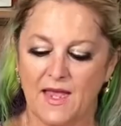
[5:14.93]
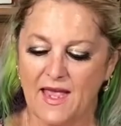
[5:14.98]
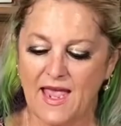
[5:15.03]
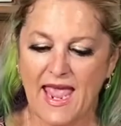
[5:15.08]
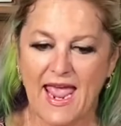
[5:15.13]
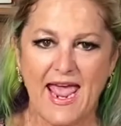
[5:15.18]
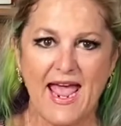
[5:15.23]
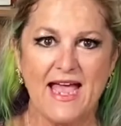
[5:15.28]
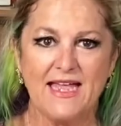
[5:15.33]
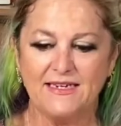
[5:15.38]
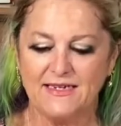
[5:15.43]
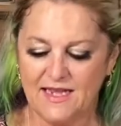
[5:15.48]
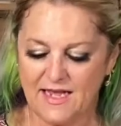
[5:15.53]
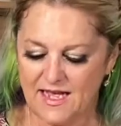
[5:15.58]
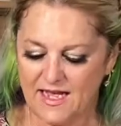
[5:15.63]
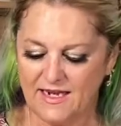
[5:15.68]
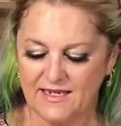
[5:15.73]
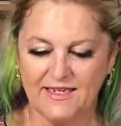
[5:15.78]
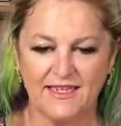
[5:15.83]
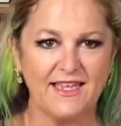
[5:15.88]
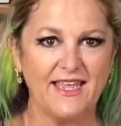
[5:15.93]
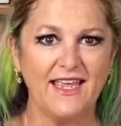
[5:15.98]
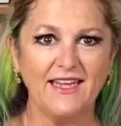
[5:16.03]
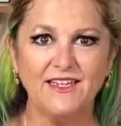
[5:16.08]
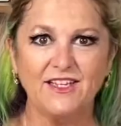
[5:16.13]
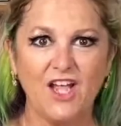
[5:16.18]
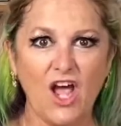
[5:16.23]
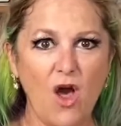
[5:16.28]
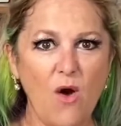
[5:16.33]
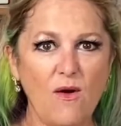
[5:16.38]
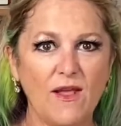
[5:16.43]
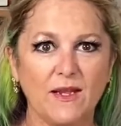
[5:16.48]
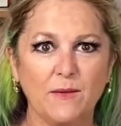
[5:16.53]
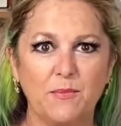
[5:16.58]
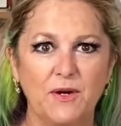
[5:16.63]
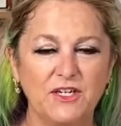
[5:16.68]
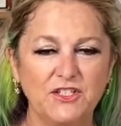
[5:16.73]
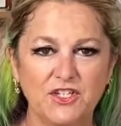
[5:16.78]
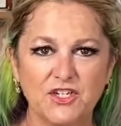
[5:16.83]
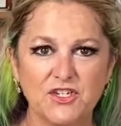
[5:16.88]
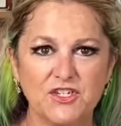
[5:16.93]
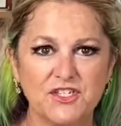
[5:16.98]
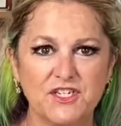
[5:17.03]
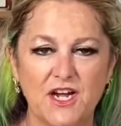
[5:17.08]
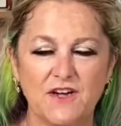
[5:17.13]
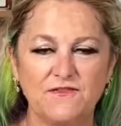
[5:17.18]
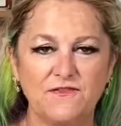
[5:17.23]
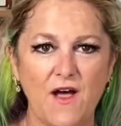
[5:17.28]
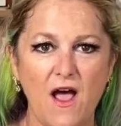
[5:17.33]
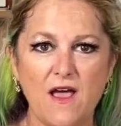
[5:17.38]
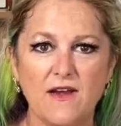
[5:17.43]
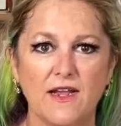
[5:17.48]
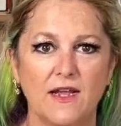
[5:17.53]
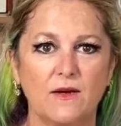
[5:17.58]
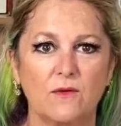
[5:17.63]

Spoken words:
and get going. Put your stuff on it.